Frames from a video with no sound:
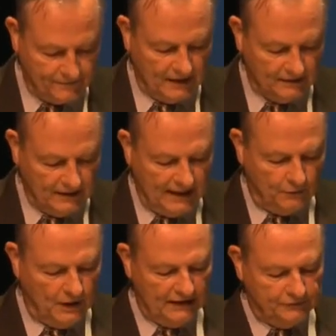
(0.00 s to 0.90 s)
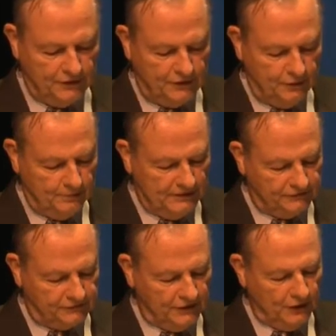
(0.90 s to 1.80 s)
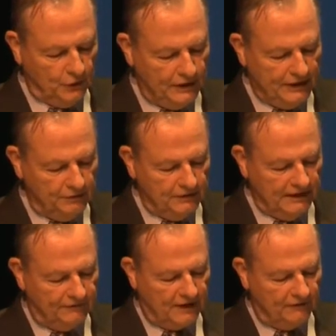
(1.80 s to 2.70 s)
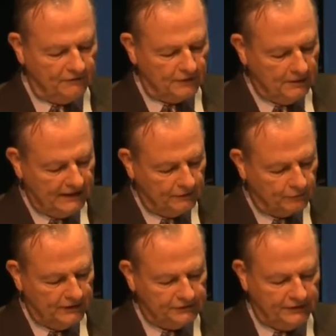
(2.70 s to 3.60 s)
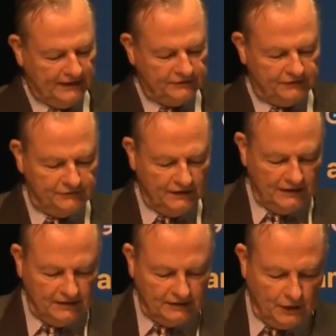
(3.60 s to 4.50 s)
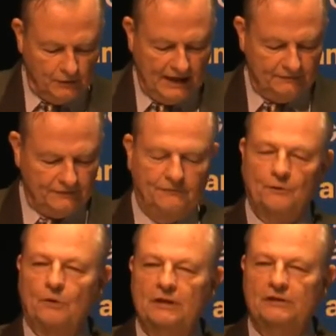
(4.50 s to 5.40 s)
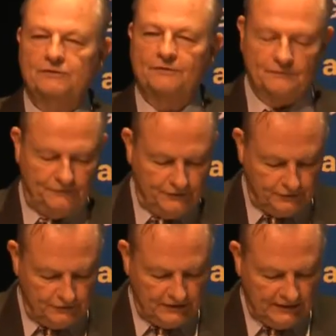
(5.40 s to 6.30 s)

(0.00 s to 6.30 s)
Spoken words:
Likewise with humans, we who live comfortably in rich nations don't have to forage for food,